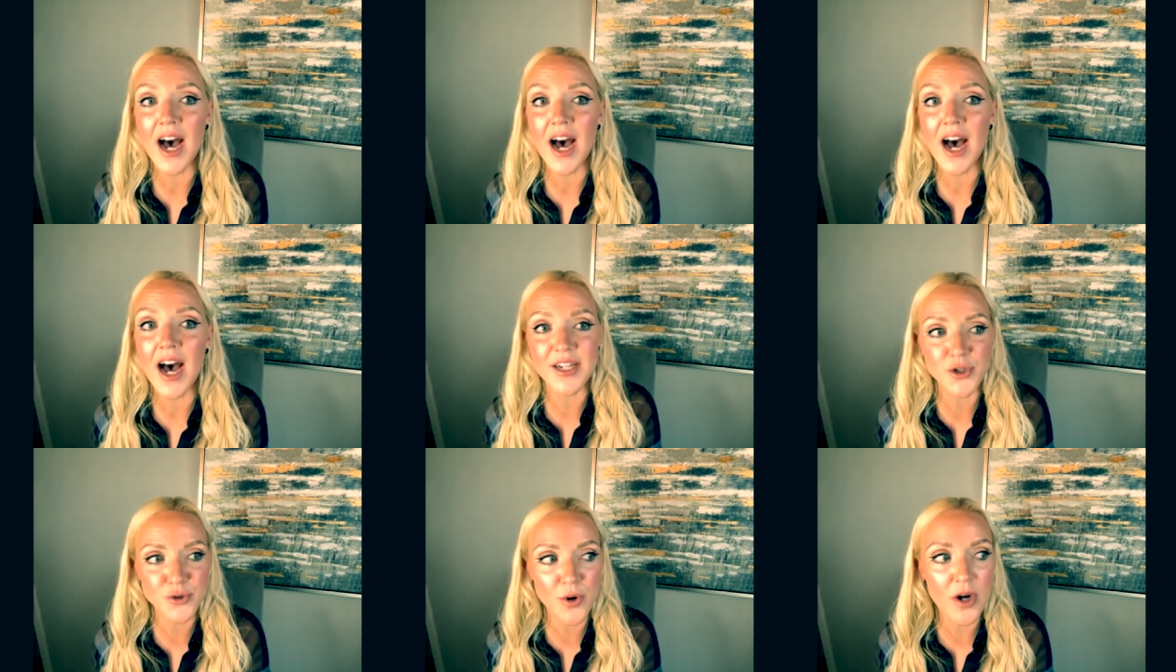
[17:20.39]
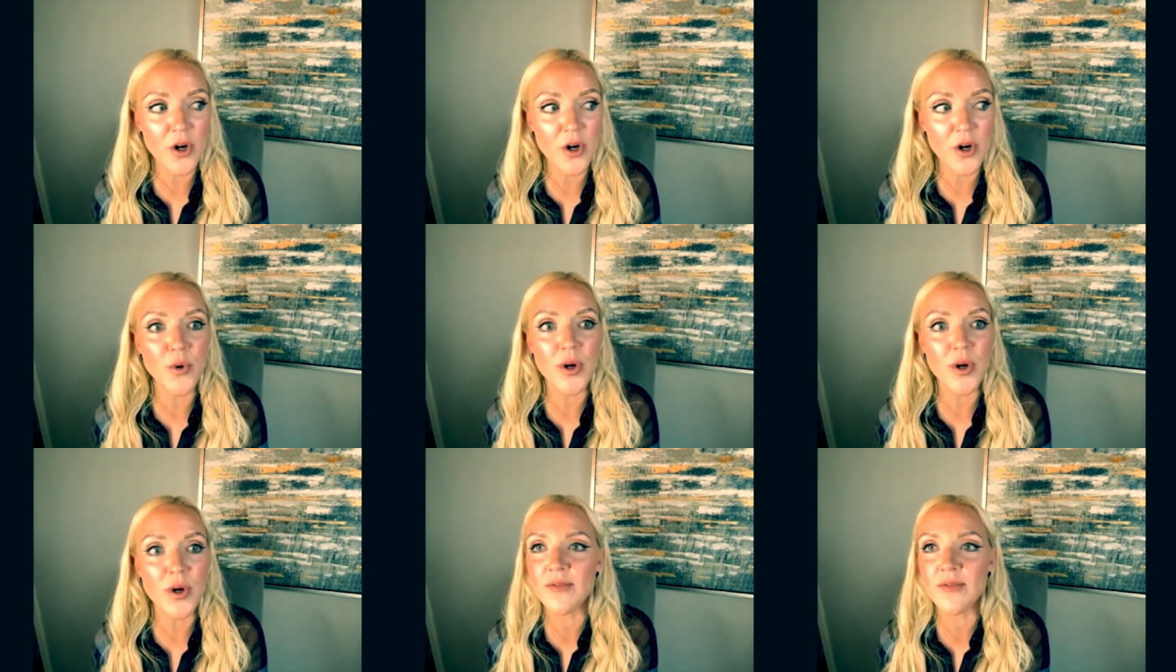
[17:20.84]
I
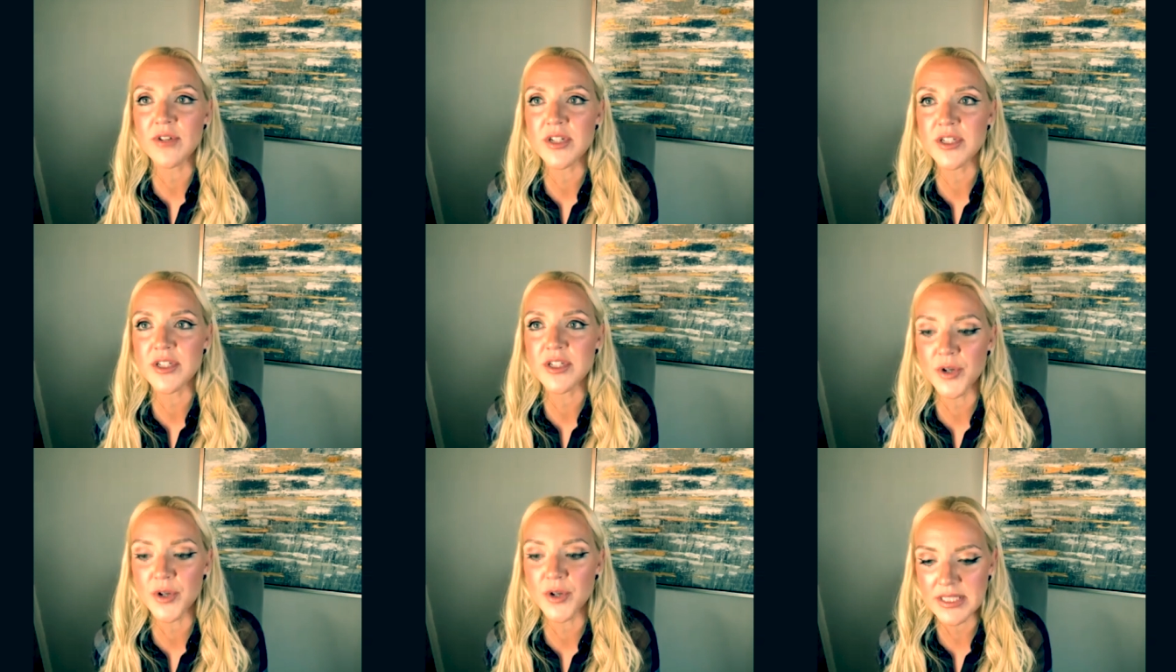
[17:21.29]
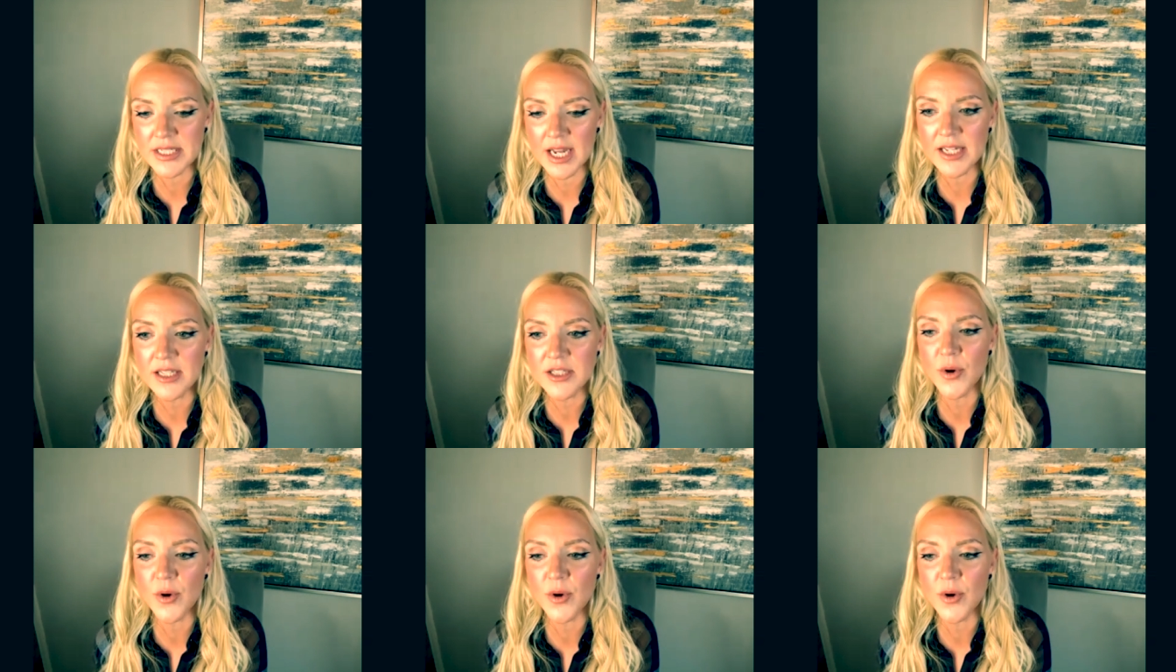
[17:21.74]
struggle when we have disagreements at
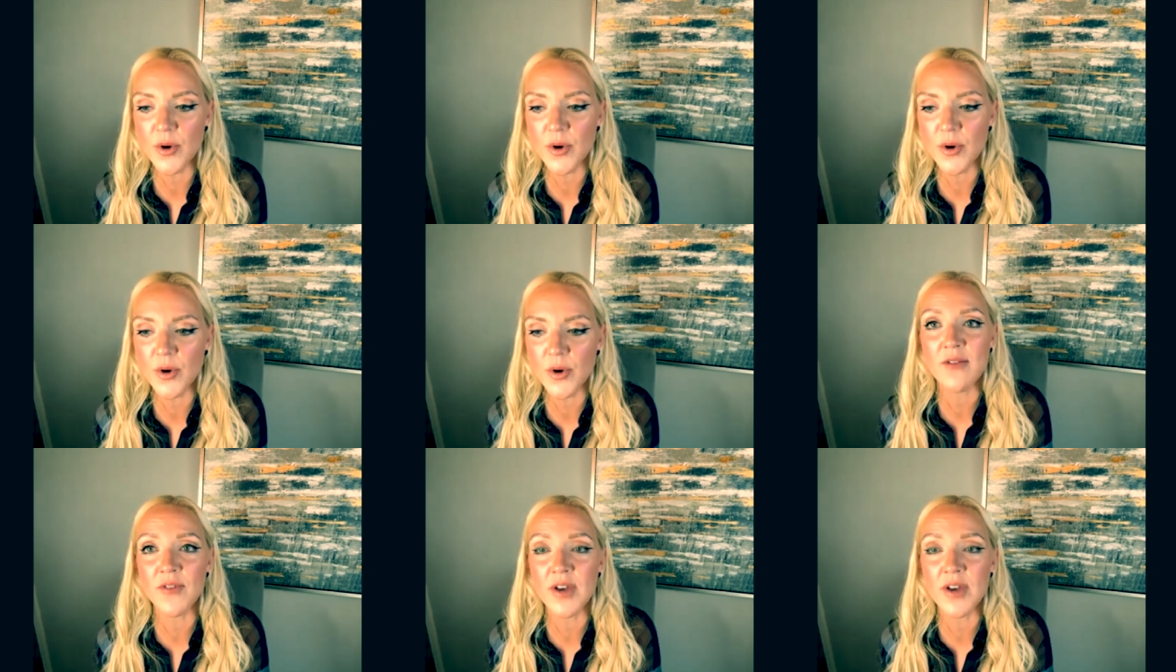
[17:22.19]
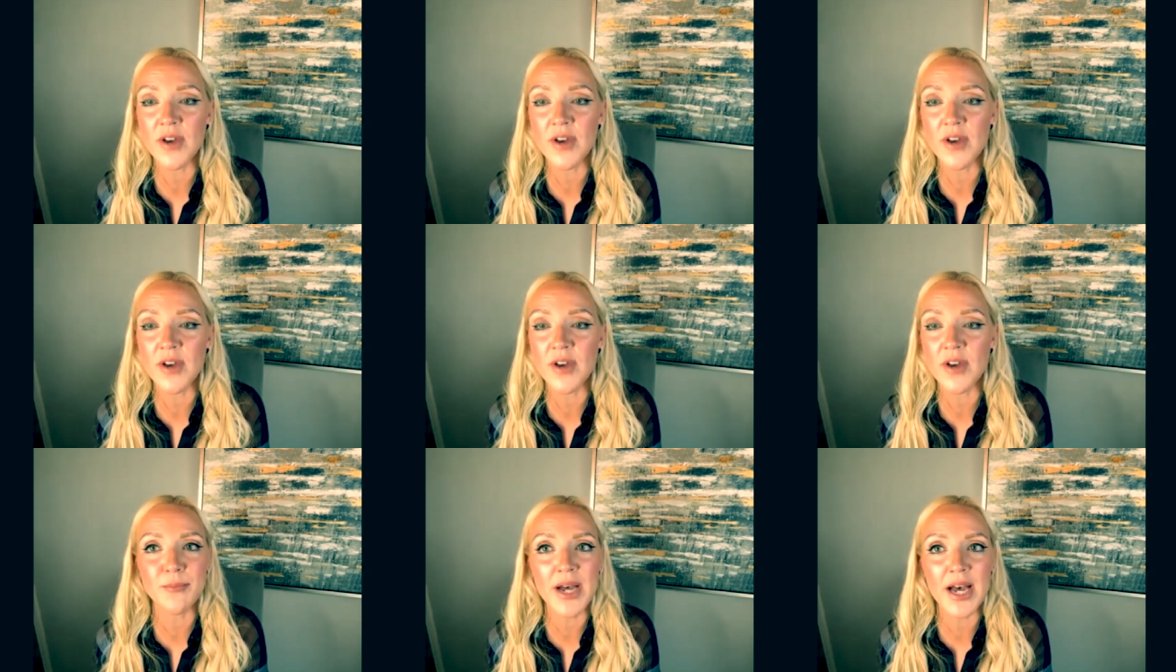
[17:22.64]
night. So I do my
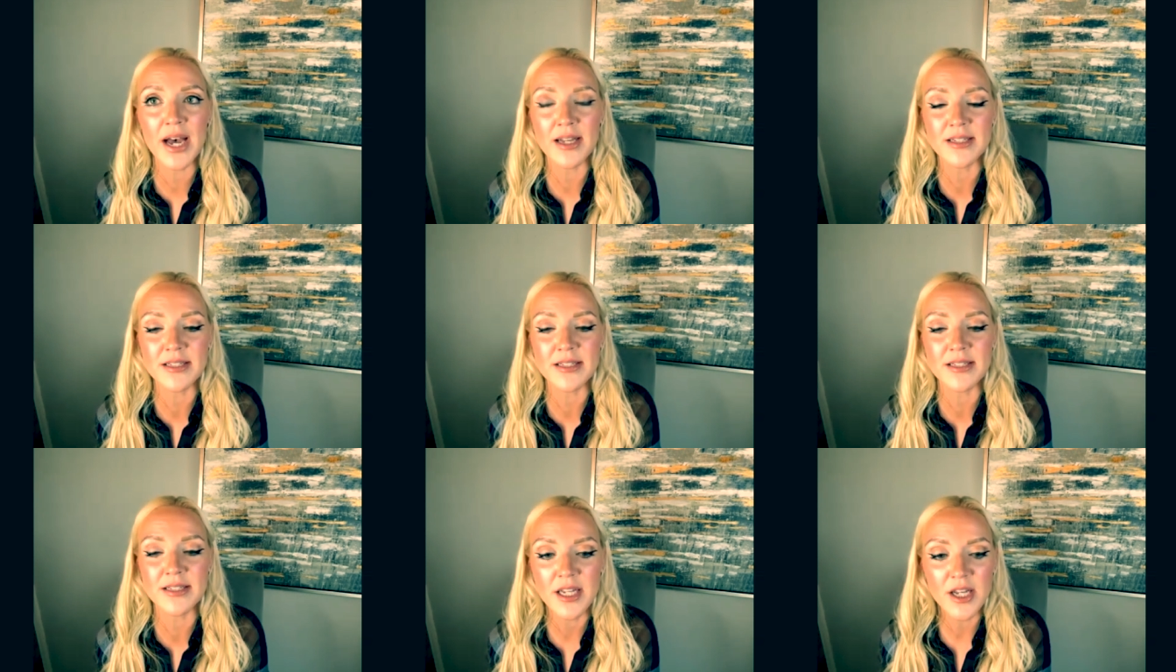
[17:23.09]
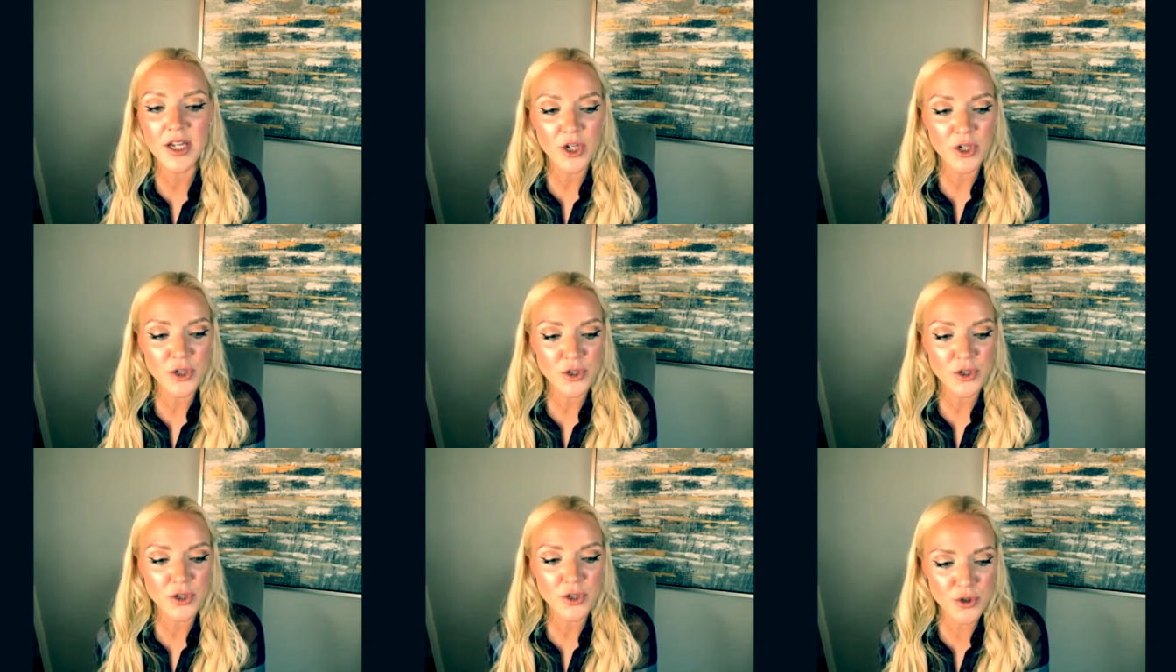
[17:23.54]
very, very best
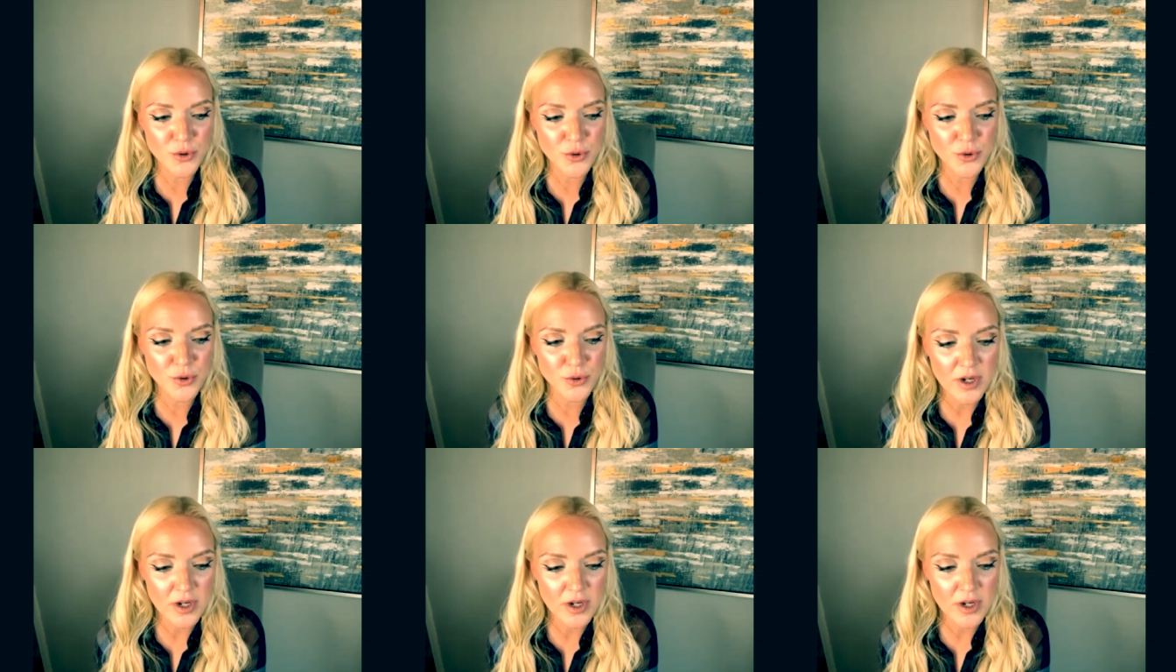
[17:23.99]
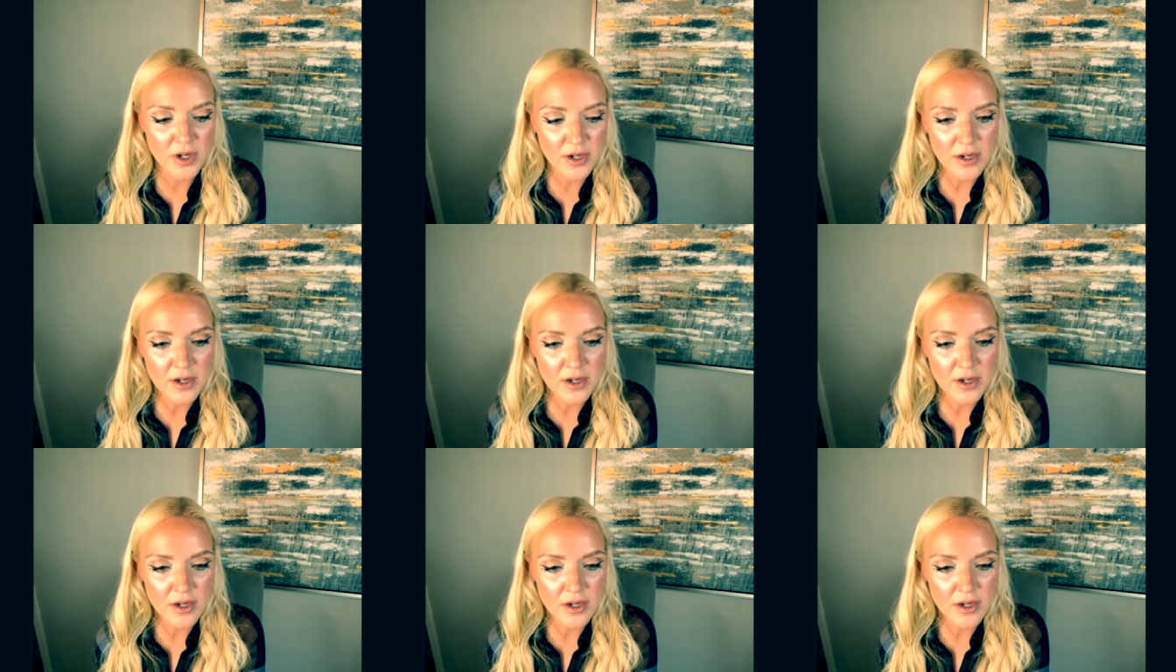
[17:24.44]
to